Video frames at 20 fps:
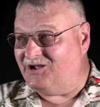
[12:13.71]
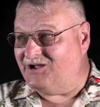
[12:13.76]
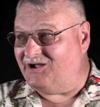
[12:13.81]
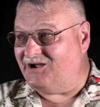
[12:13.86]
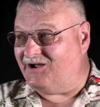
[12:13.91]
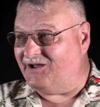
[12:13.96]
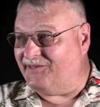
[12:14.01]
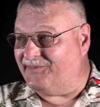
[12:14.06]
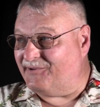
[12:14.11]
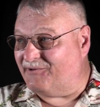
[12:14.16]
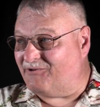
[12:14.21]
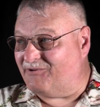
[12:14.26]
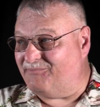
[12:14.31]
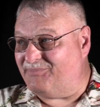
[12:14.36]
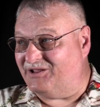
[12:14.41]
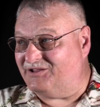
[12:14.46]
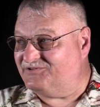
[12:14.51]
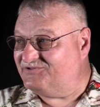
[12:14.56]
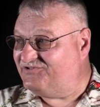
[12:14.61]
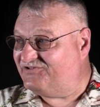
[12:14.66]
Uh, there had
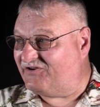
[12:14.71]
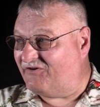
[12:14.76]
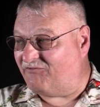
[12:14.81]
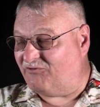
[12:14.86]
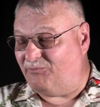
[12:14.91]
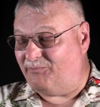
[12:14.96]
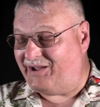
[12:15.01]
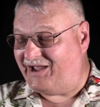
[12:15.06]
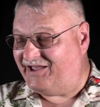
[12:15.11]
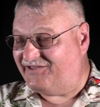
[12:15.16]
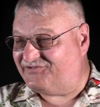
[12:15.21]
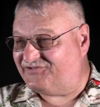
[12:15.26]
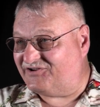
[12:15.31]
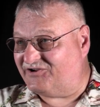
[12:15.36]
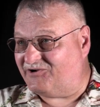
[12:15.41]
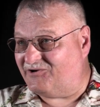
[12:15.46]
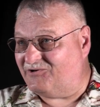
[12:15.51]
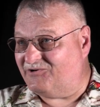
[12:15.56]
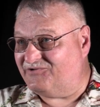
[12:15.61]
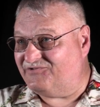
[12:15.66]
been several
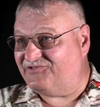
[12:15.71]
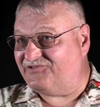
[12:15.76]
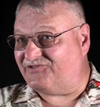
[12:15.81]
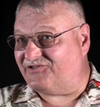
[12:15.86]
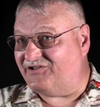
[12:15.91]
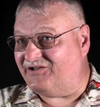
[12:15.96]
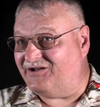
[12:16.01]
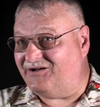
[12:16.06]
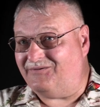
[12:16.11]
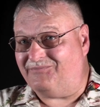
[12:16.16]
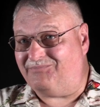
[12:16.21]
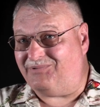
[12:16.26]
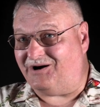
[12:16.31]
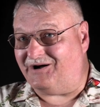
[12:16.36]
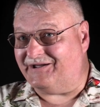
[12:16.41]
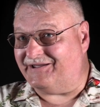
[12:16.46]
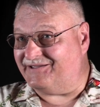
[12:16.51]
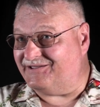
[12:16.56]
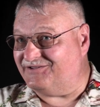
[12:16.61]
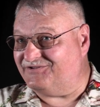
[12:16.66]
massacres uh,
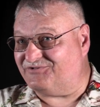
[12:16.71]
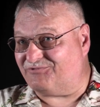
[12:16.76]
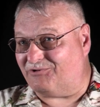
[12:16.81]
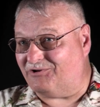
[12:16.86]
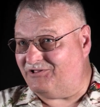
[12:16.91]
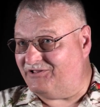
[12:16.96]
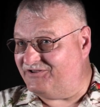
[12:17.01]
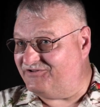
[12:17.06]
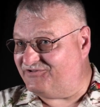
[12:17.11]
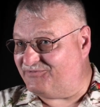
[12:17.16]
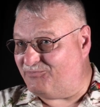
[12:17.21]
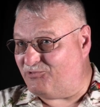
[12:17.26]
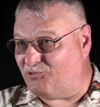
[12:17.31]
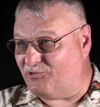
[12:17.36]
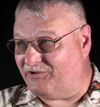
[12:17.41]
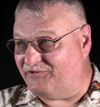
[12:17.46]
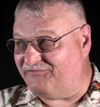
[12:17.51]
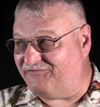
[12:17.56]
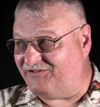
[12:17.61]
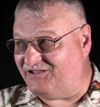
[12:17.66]
by
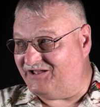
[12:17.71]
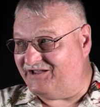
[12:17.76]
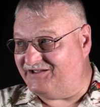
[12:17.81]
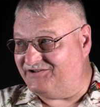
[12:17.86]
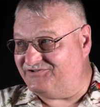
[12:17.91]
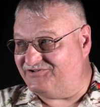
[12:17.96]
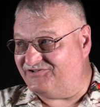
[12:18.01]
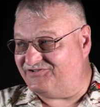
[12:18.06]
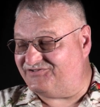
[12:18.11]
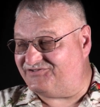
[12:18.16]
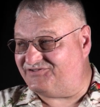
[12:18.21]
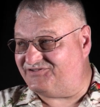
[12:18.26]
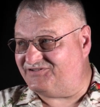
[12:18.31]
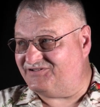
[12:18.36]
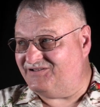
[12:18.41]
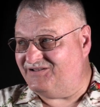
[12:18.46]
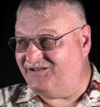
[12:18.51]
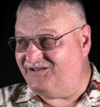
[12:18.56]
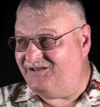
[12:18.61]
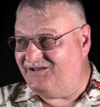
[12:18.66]
Israeli-supported Phalangists,
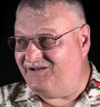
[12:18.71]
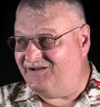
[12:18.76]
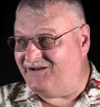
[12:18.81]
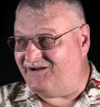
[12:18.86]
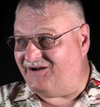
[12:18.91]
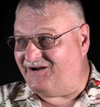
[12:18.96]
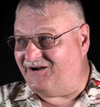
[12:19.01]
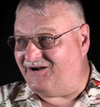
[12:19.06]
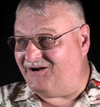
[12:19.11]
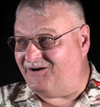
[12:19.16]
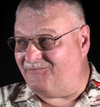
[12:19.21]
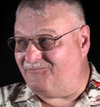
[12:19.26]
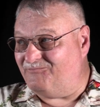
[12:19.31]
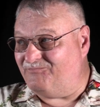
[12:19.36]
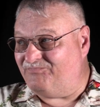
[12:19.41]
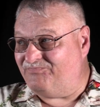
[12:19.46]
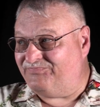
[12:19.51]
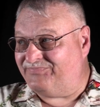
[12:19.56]
um,